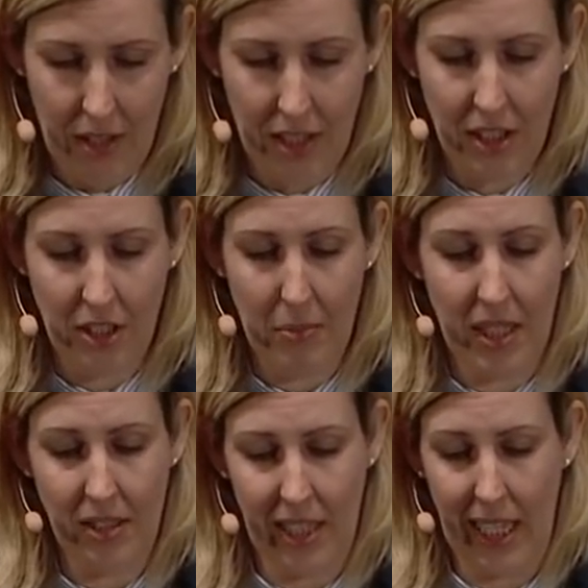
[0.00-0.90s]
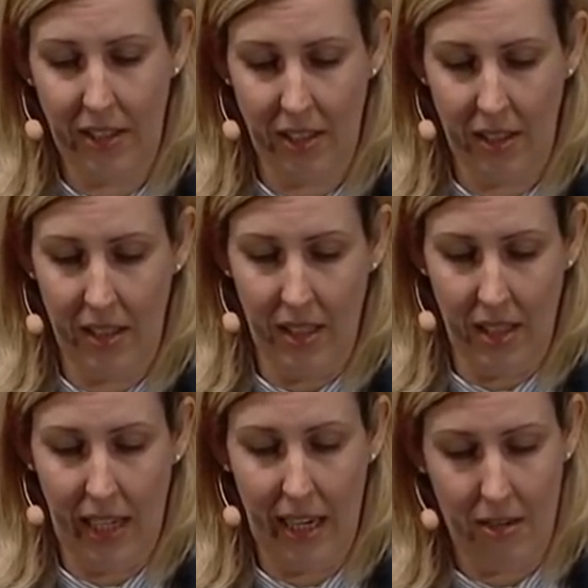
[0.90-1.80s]
30 minutes later,
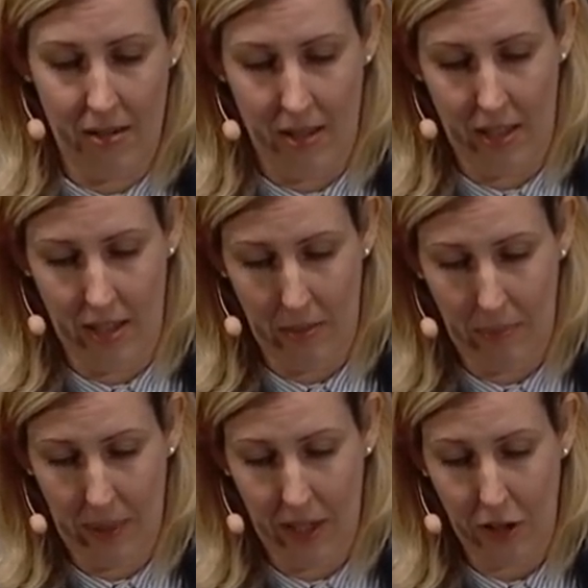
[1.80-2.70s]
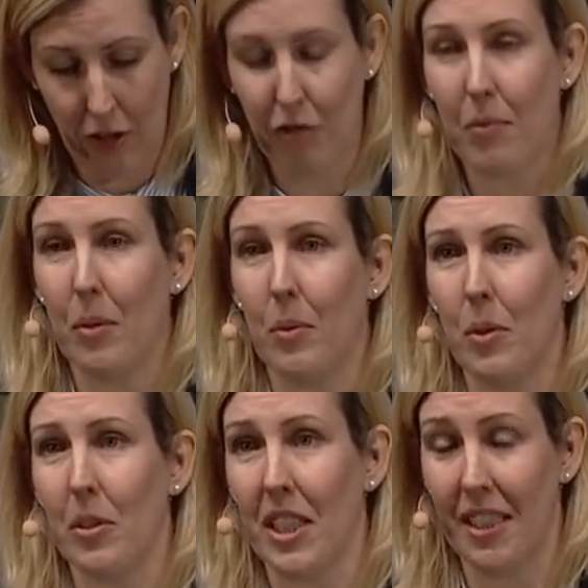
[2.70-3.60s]
Claire and Pierre Kaufman
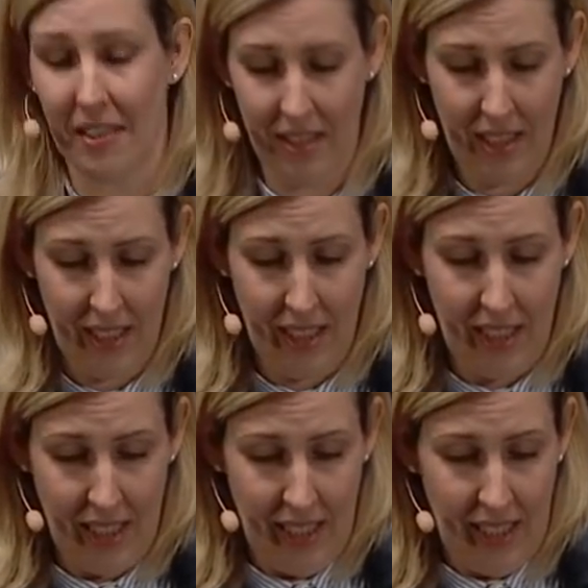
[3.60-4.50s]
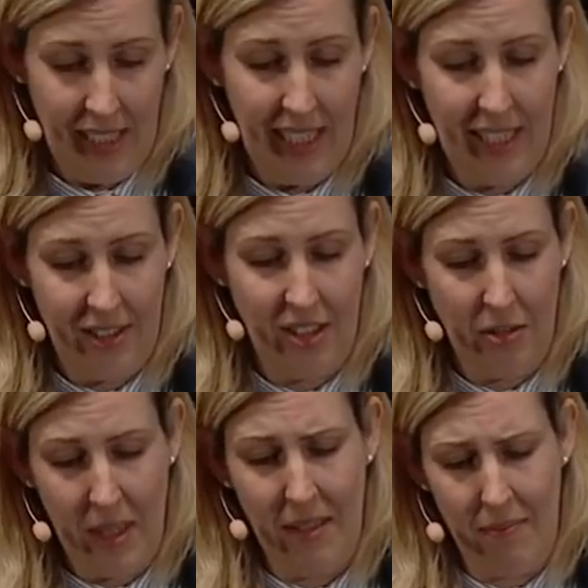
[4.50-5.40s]
walked in, and Claire said
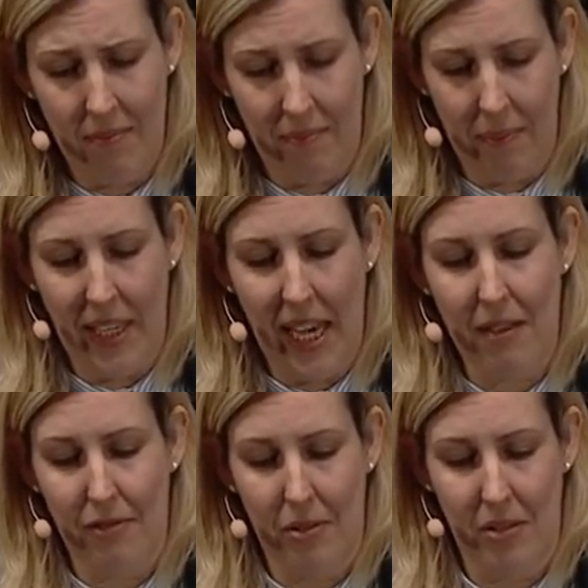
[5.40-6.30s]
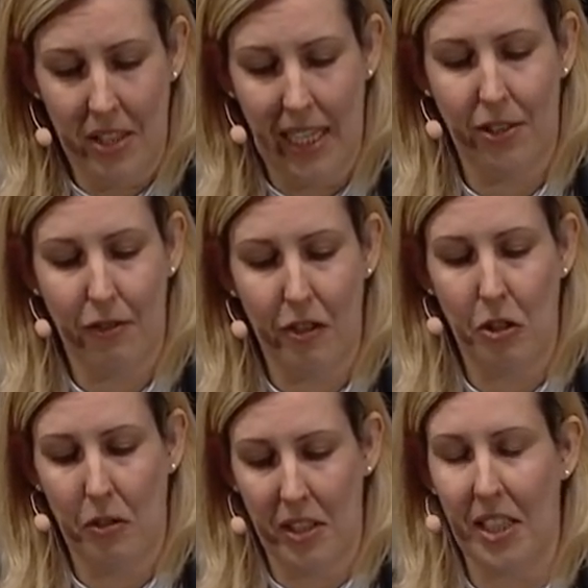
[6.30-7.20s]
to me, be careful, that's a
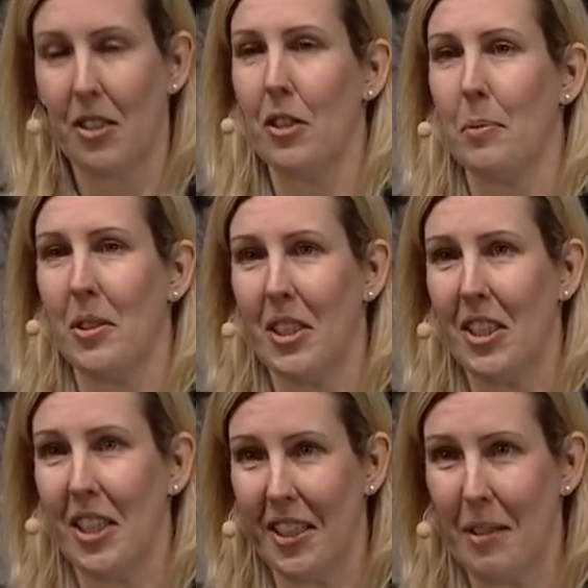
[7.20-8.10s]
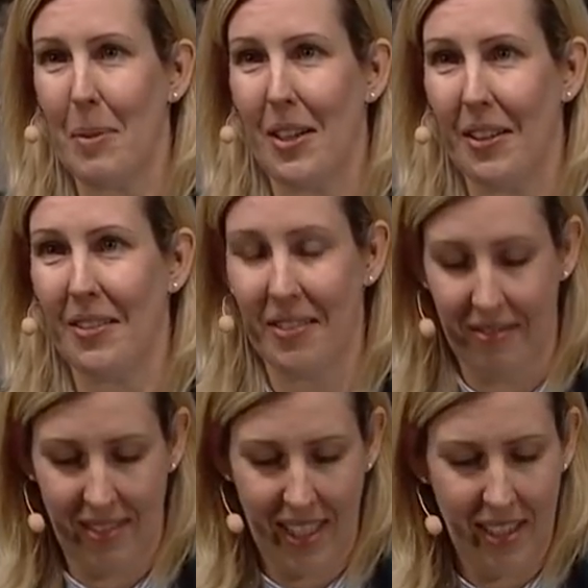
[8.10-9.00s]
food critic's husband sitting at the bar.
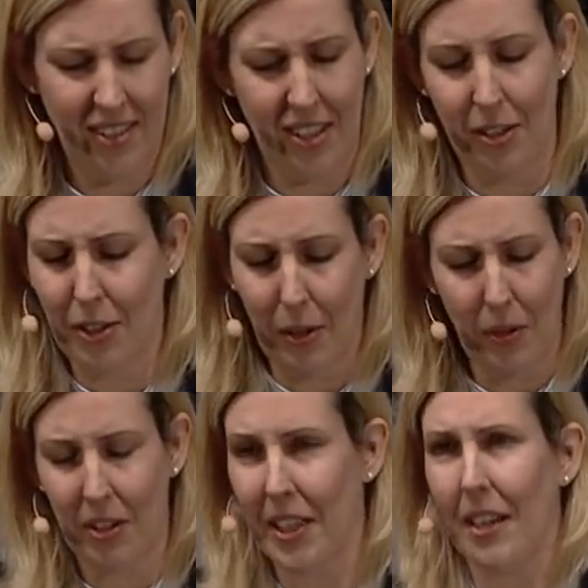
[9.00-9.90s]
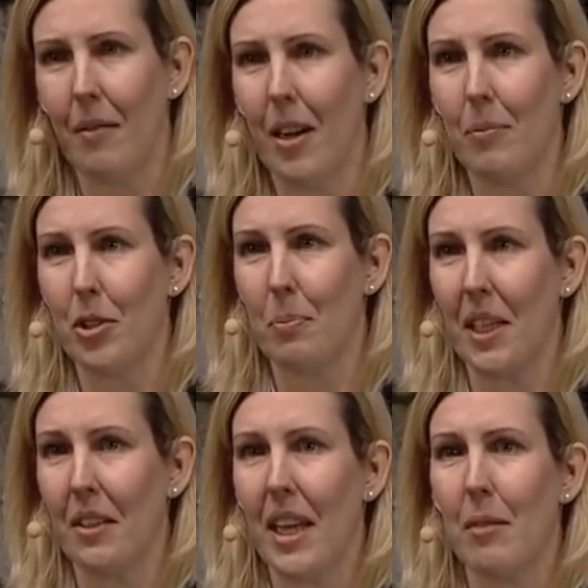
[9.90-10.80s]
And I said, oh, don't worry, I'm just
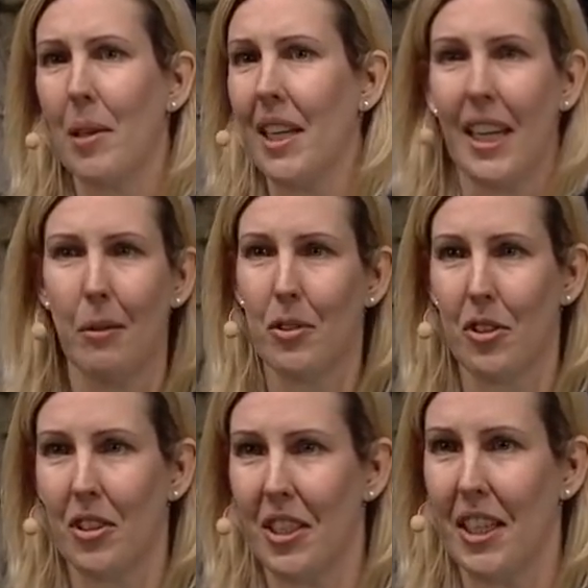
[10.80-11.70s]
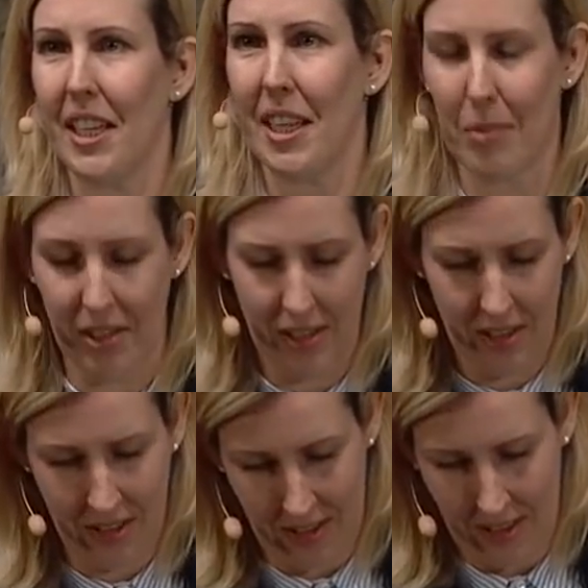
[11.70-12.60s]
being neighborly. He was just in the
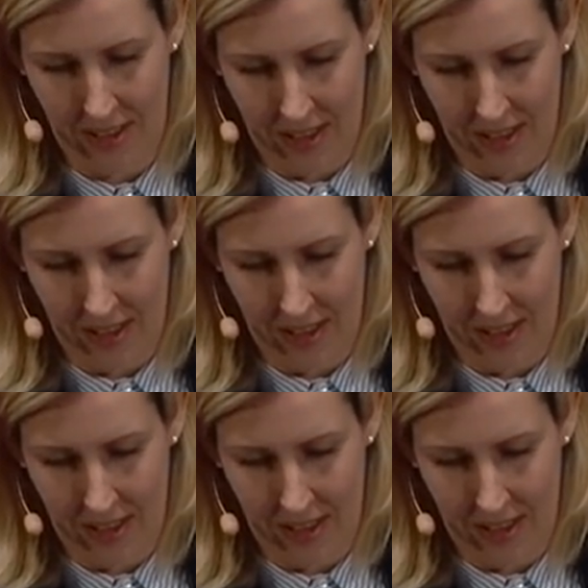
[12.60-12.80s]
neighborhood.